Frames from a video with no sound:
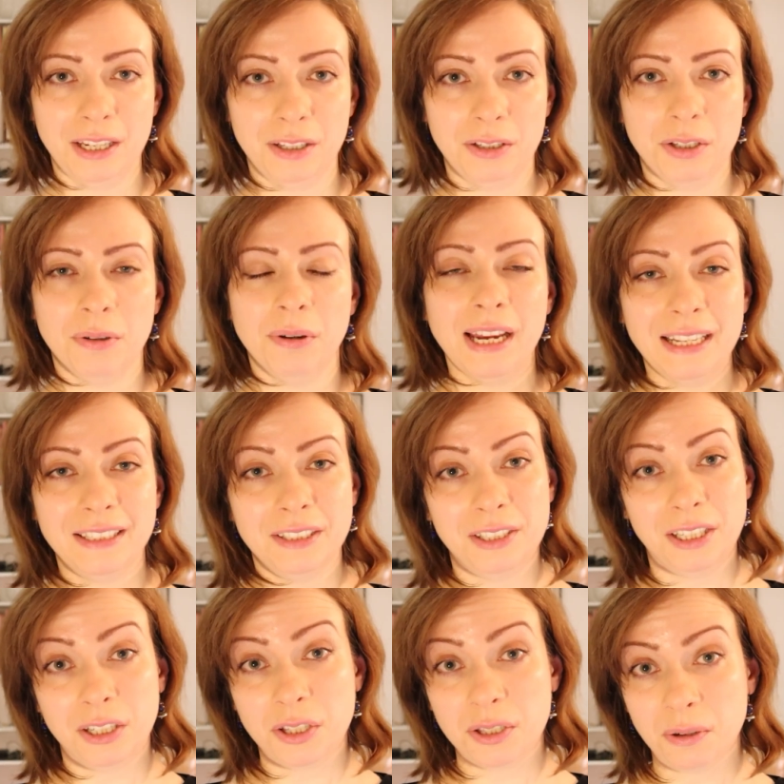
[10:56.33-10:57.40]
in your
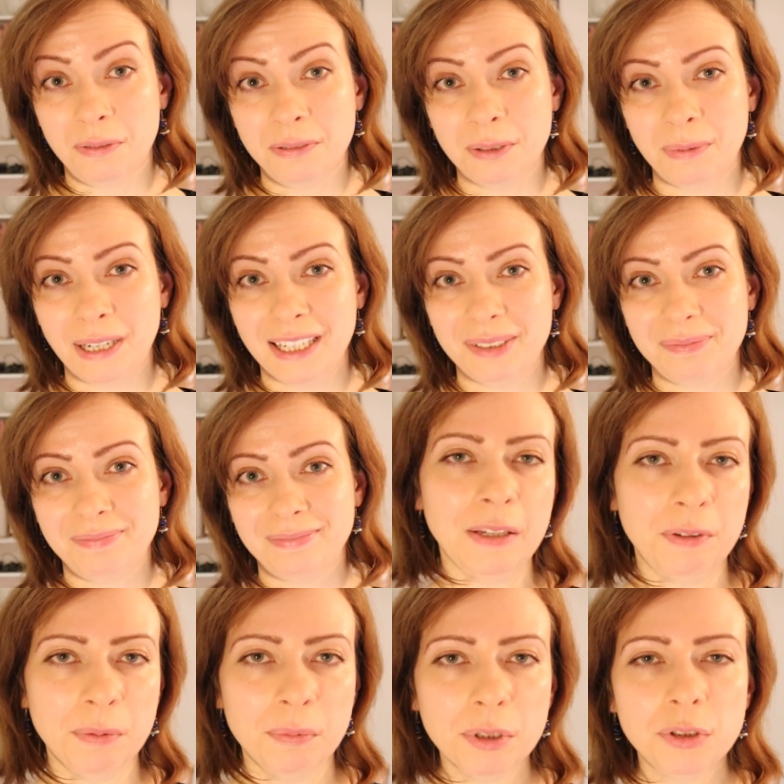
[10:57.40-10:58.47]
editing software.
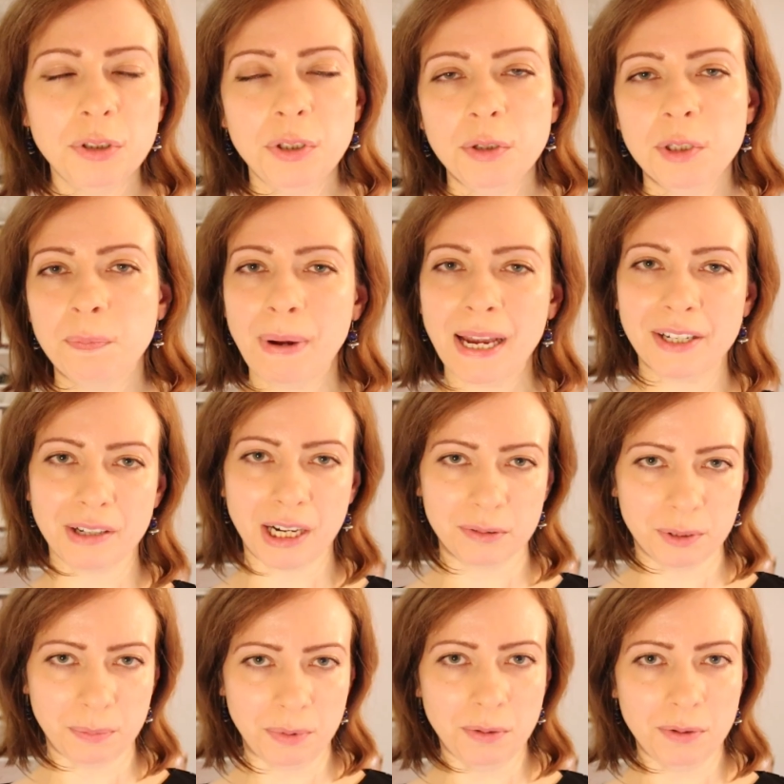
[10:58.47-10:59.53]
If you want to use
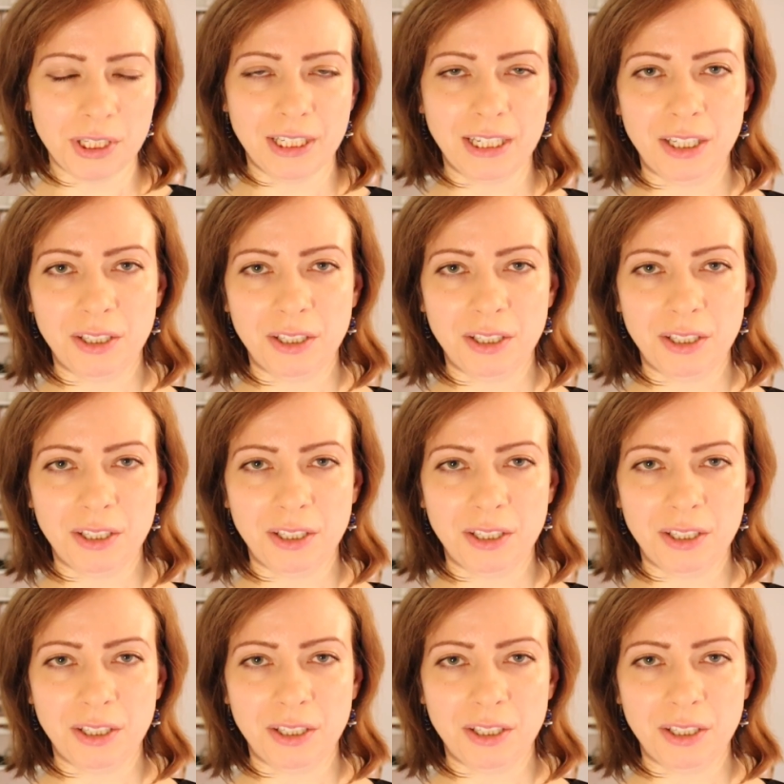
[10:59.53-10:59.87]
background music